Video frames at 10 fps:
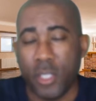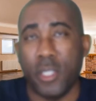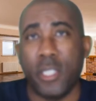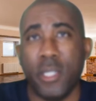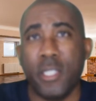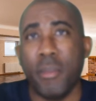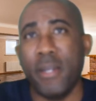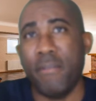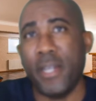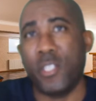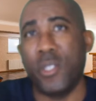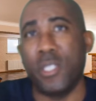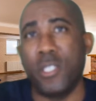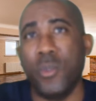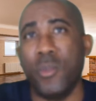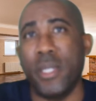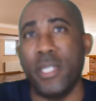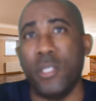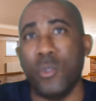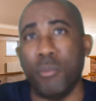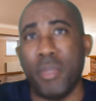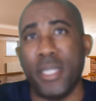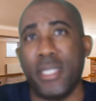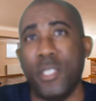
So the Toyota manufacturers, doing what they do best,